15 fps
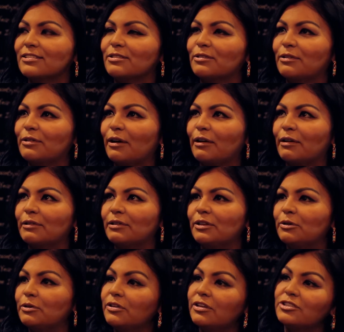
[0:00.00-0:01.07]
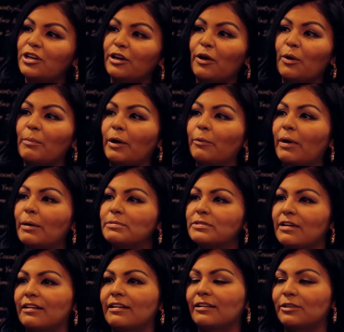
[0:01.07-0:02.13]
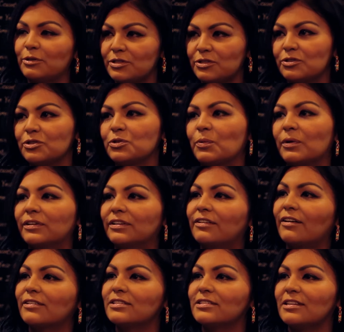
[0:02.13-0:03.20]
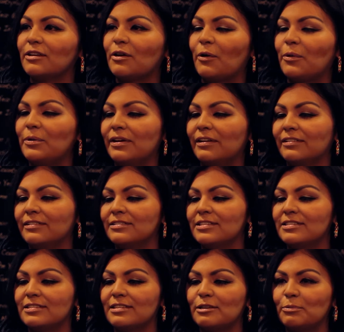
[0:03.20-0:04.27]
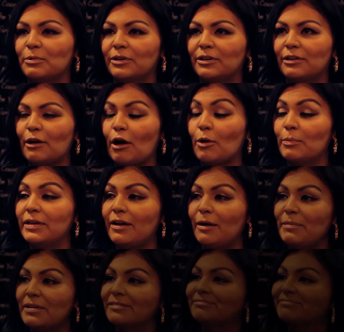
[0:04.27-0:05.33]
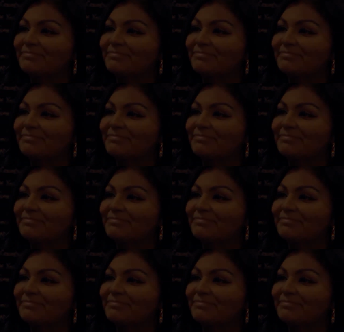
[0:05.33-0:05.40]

So, you could check out my website at crystalshawanda.co and to see where I'll be coming.